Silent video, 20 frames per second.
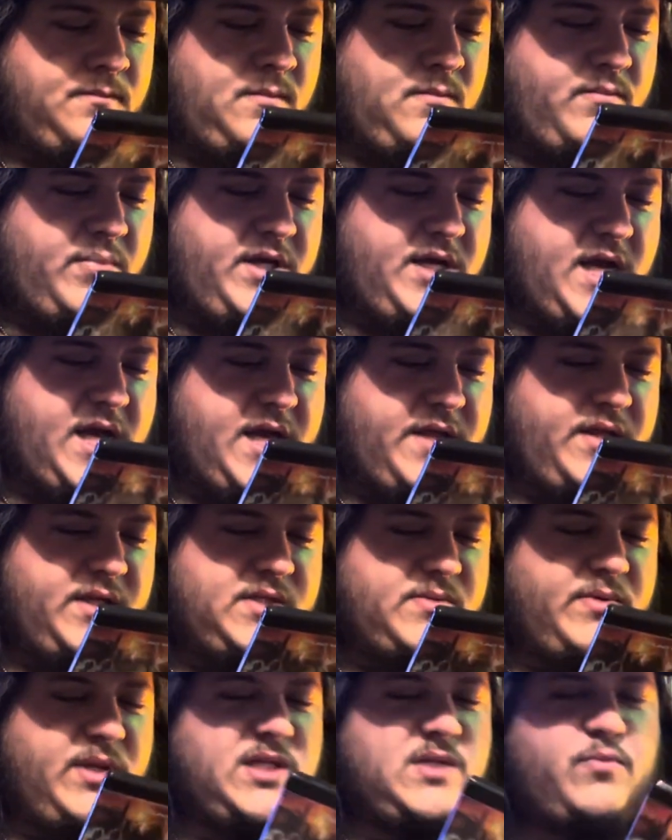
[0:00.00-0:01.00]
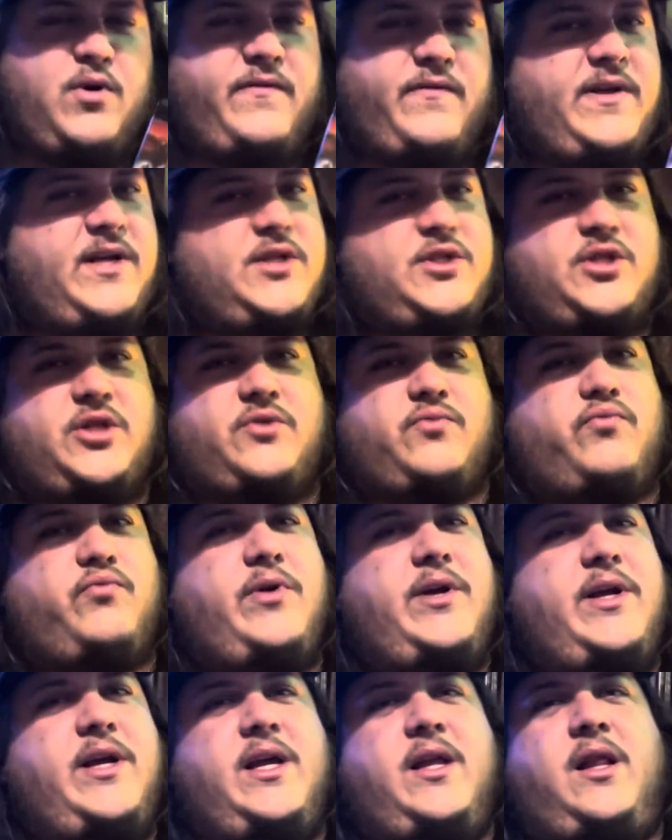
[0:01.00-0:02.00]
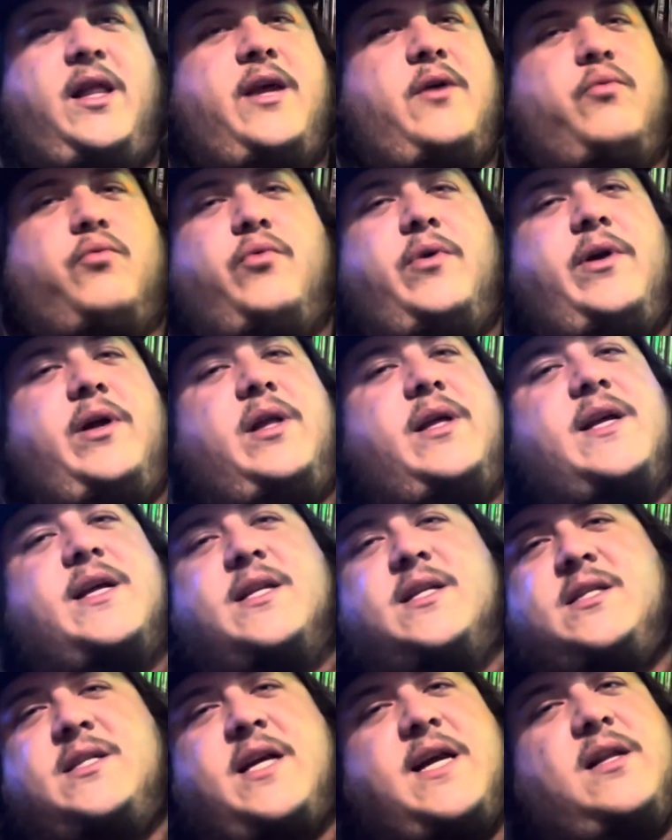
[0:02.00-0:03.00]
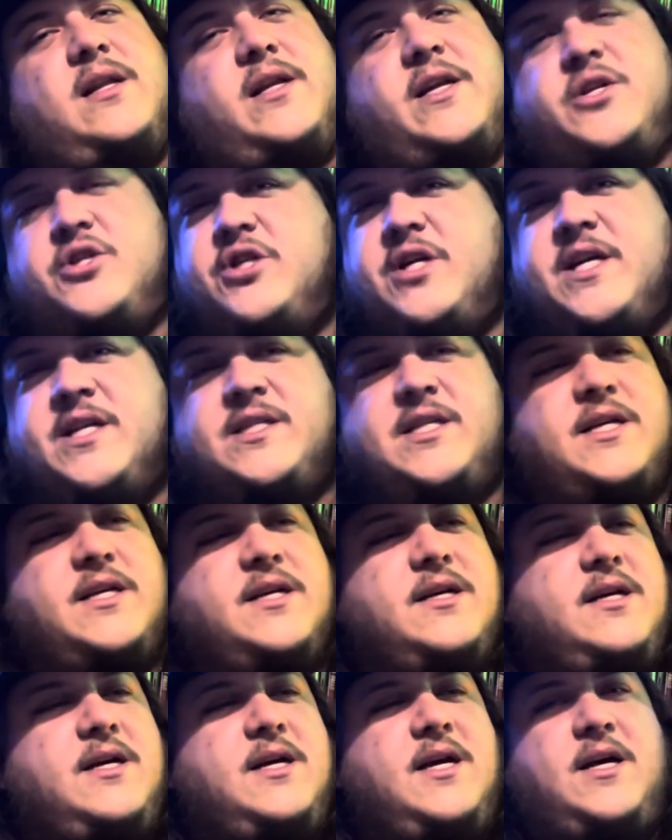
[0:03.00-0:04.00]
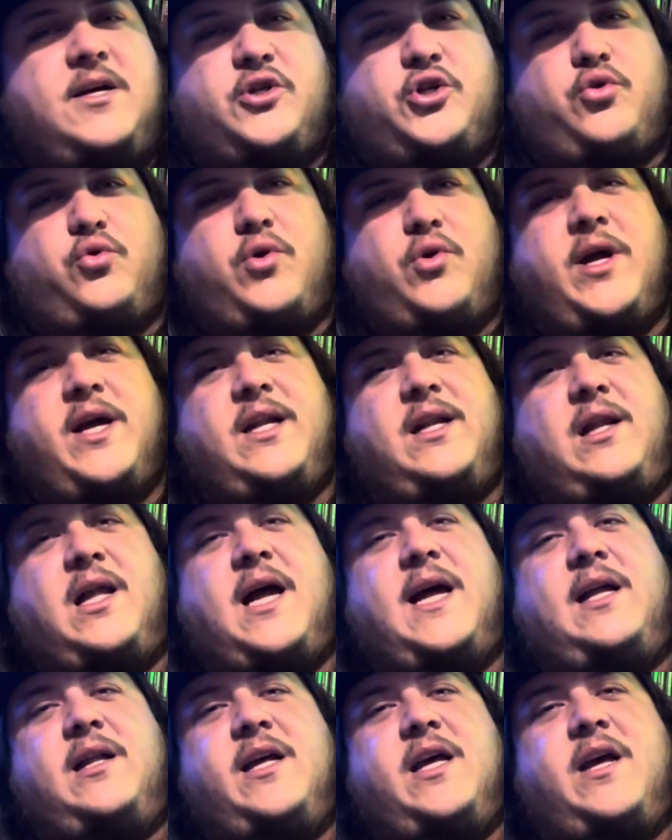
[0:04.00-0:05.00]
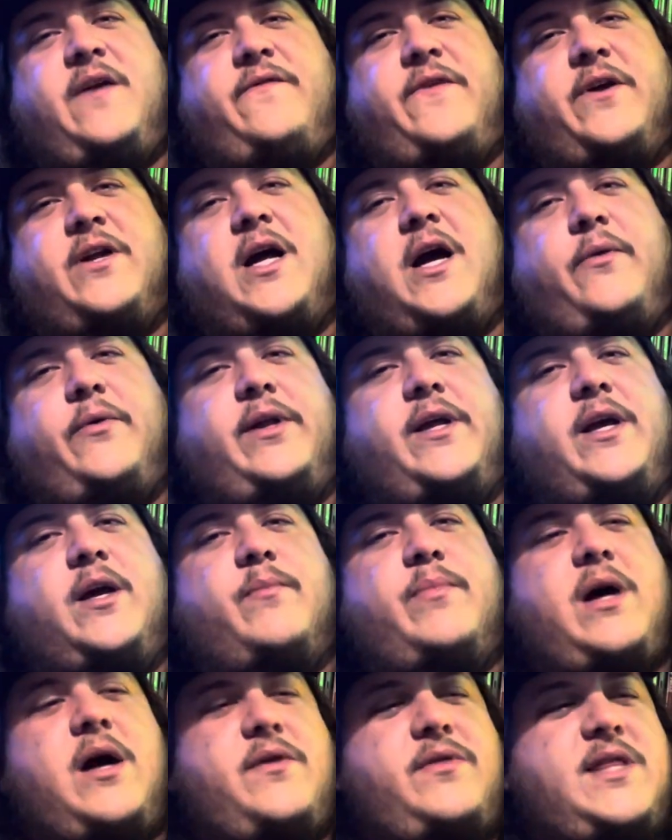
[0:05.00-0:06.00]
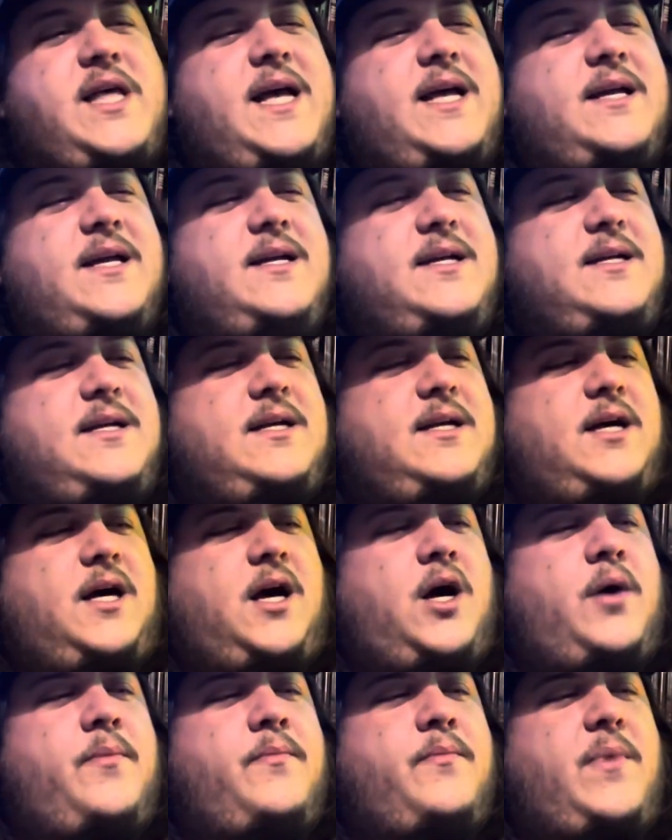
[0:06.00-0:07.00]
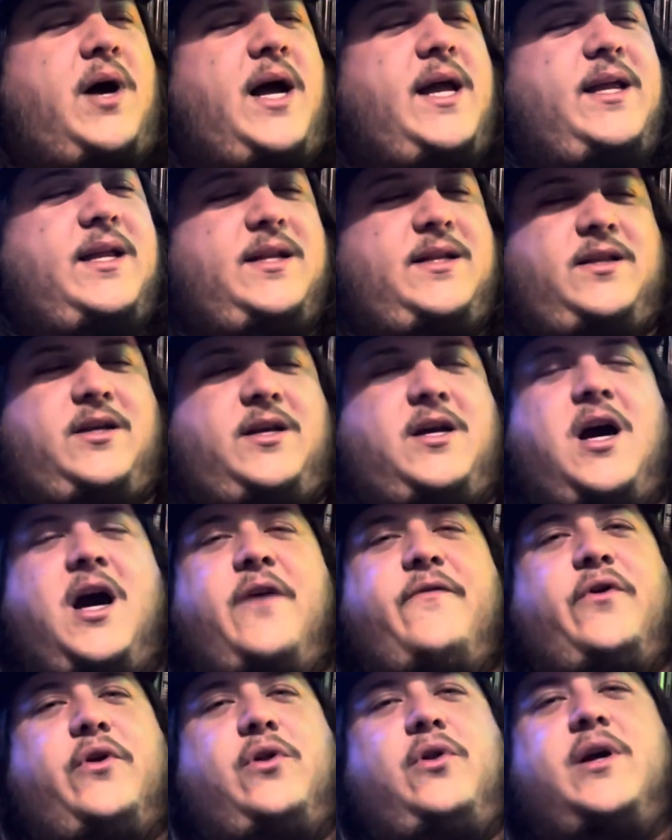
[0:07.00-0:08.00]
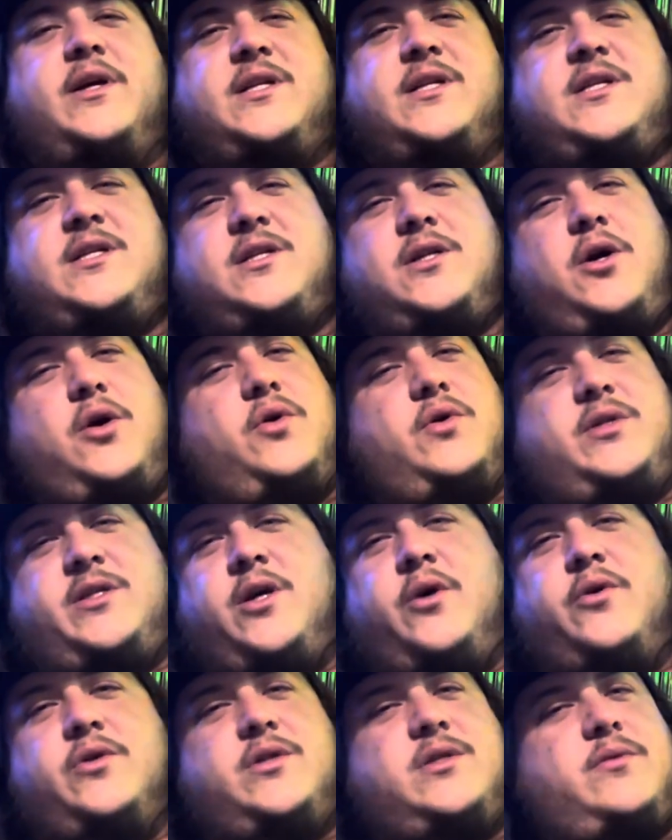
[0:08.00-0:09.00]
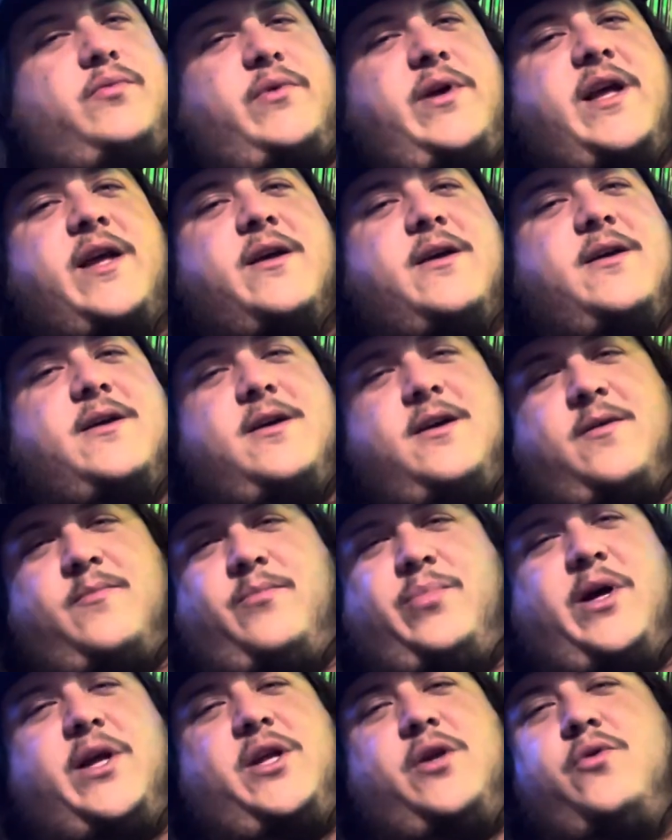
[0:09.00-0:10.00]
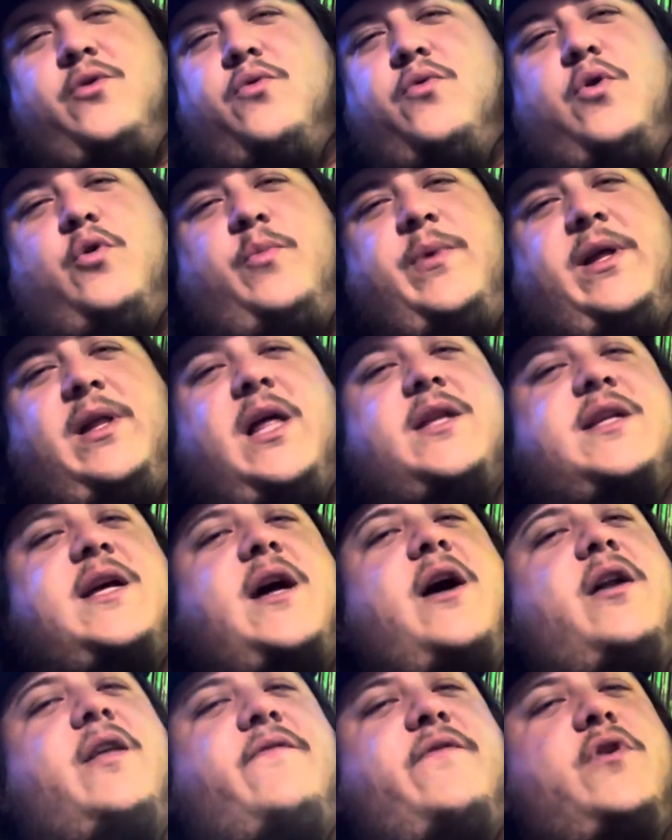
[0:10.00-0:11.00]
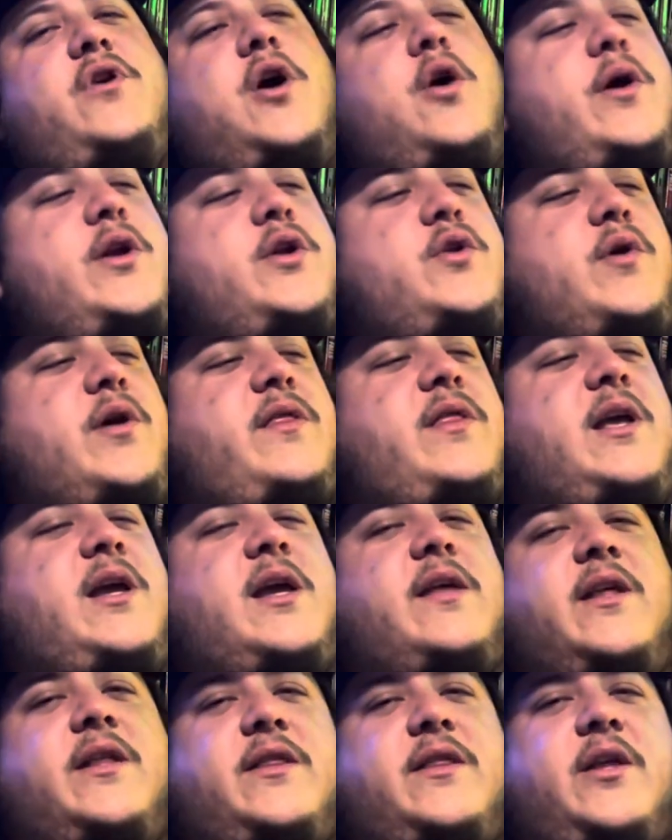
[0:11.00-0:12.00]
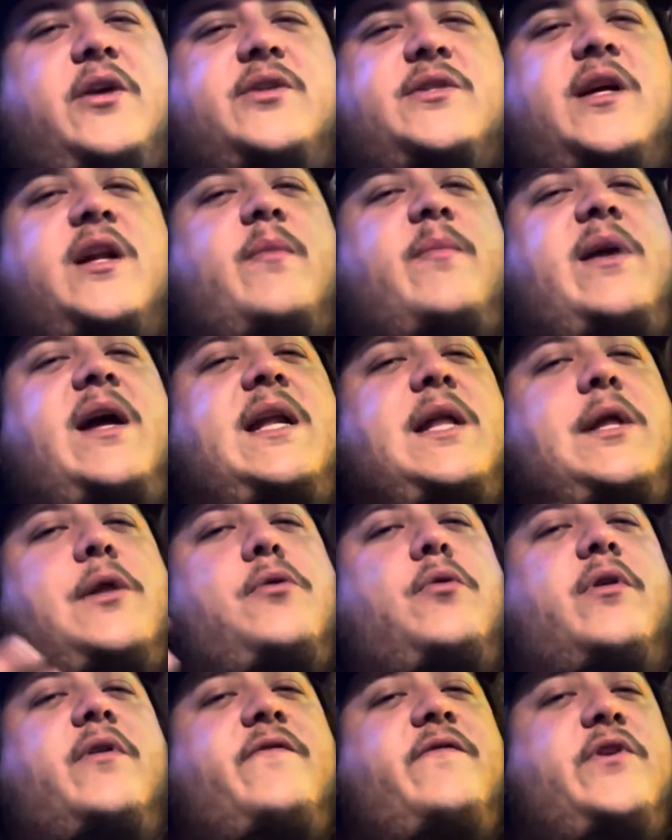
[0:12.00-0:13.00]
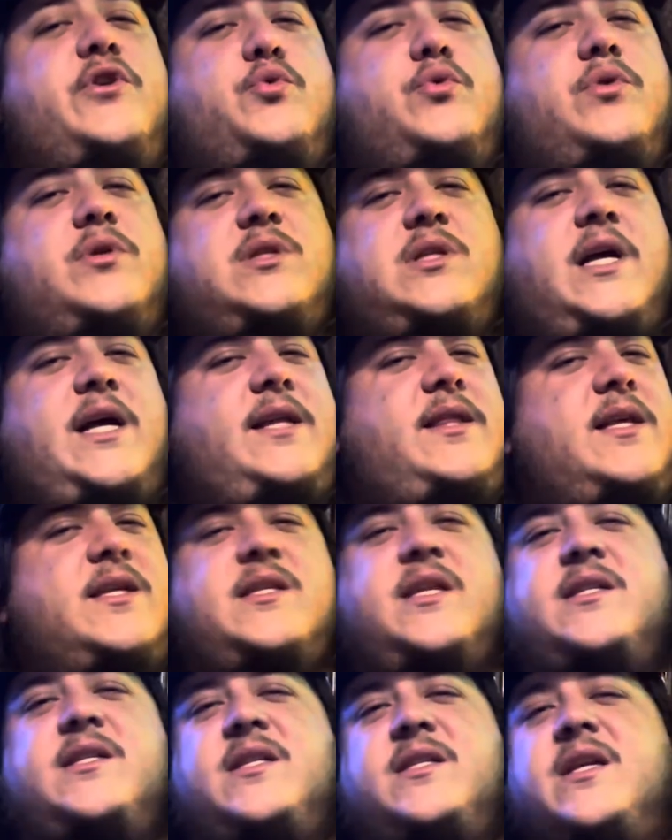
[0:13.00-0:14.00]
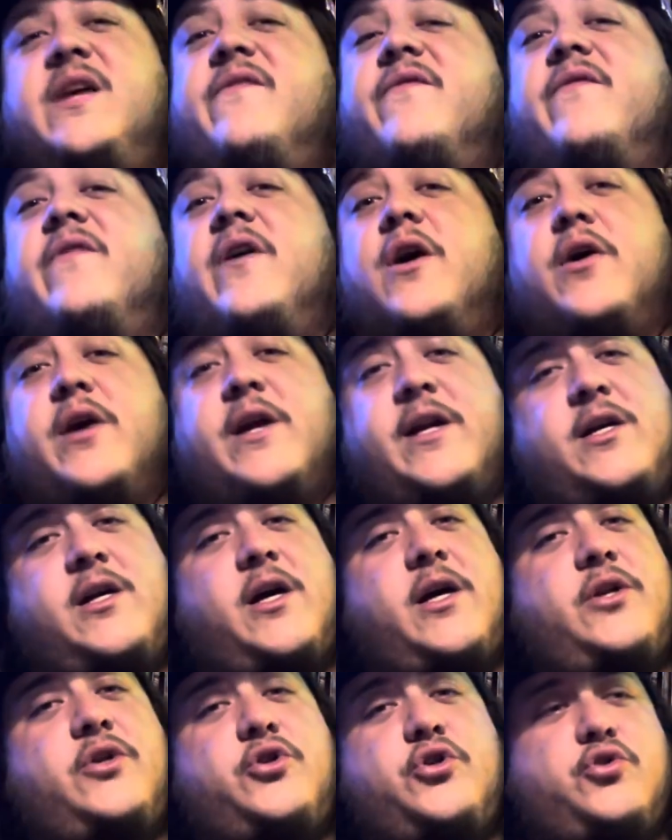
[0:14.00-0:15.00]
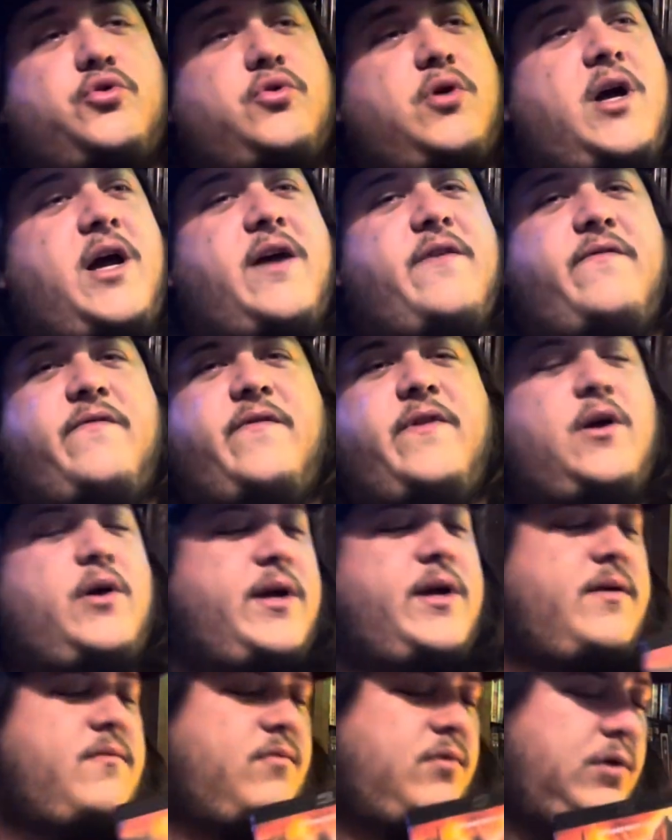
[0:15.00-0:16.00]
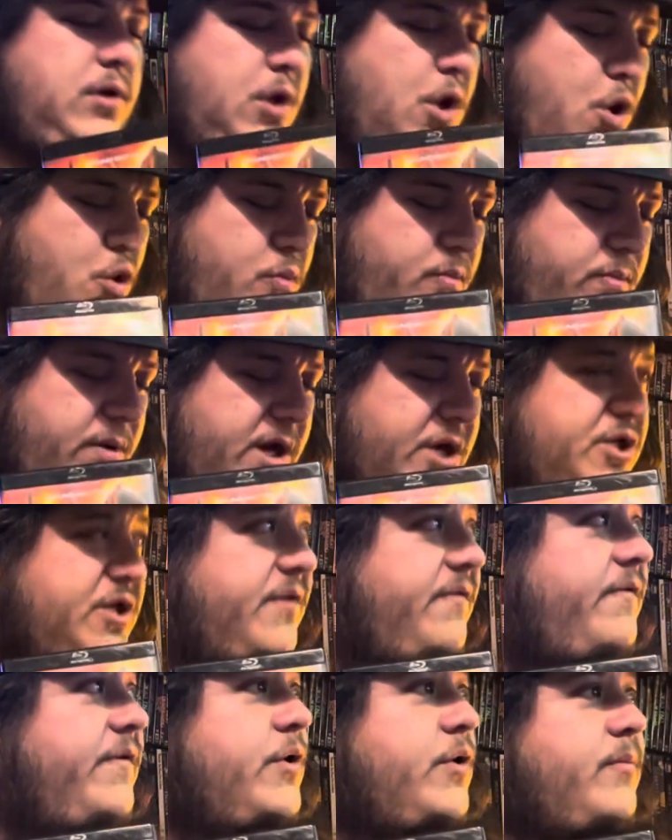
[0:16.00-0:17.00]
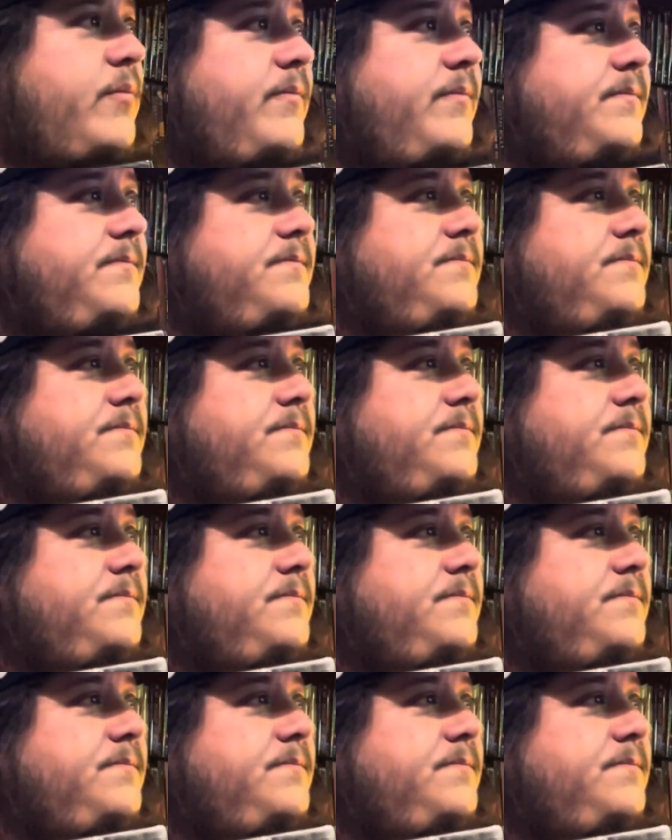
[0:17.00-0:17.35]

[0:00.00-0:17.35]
But yeah, this movie is just really, really insanely cheesy. Tread lightly if you're not really about that. The cover looks so sweet. But you will be let down if you go into it thinking that there's going to be any sort of visuals like this. This is a very cut and dry, very low budget film.